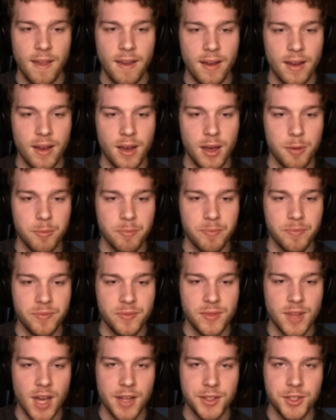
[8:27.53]

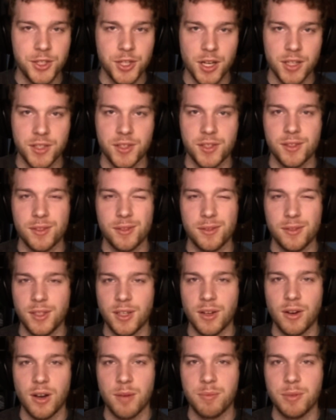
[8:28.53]
Not just, you
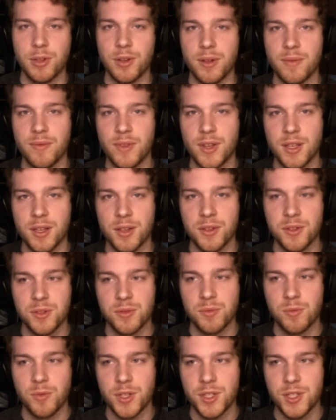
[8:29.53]
know, uploading
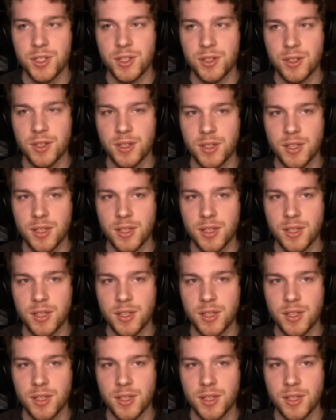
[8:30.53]
videos, which